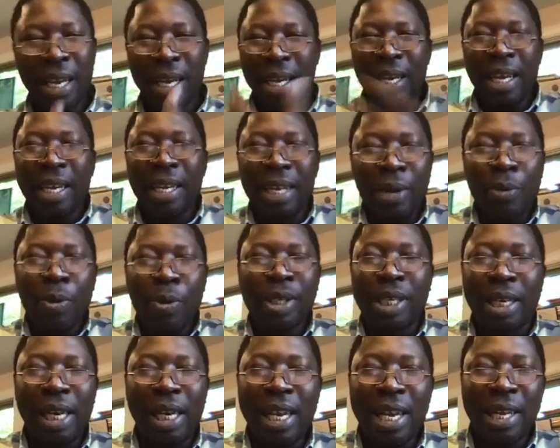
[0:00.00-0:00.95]
It, it, was
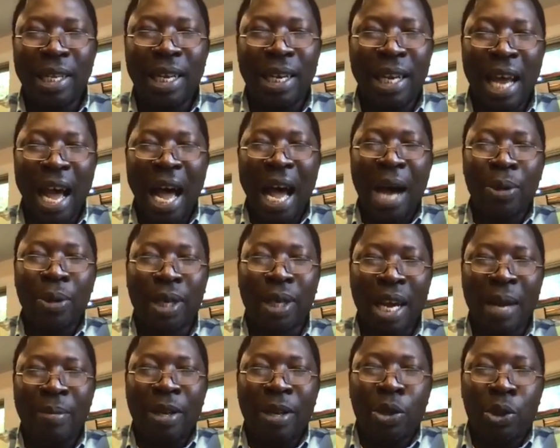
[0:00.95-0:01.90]
clear that the
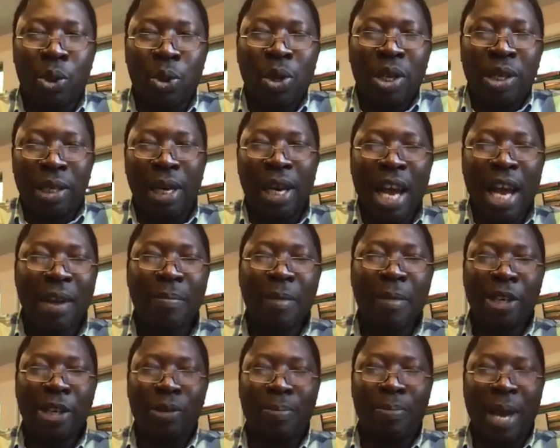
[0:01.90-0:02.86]
outcome that the students learn
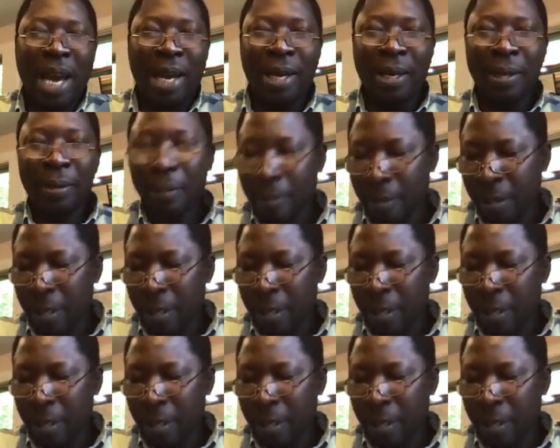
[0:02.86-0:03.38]
much better